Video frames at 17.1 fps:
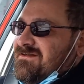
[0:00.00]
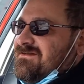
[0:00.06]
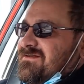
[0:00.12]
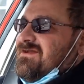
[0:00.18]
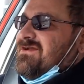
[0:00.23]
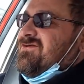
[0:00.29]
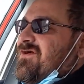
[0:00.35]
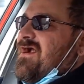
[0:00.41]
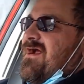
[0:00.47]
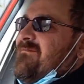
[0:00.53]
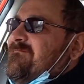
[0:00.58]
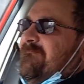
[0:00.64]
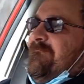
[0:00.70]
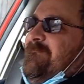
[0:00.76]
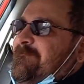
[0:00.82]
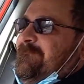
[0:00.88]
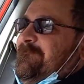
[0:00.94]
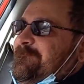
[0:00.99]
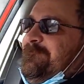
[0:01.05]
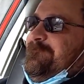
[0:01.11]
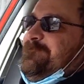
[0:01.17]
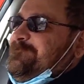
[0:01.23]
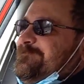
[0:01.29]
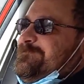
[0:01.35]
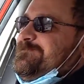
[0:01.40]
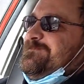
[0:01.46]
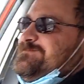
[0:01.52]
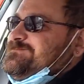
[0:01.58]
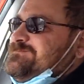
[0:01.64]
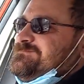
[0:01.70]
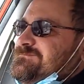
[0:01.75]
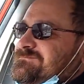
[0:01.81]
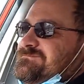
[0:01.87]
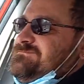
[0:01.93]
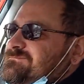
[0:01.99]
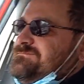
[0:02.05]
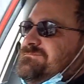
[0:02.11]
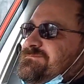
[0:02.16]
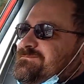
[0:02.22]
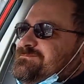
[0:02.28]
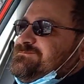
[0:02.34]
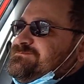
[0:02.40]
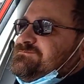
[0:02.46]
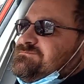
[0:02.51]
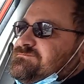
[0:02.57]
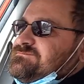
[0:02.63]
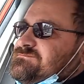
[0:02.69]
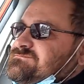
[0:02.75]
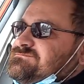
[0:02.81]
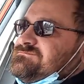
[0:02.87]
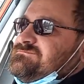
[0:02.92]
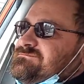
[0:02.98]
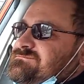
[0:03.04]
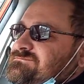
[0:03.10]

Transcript: Like crap. Like crap. I know. Could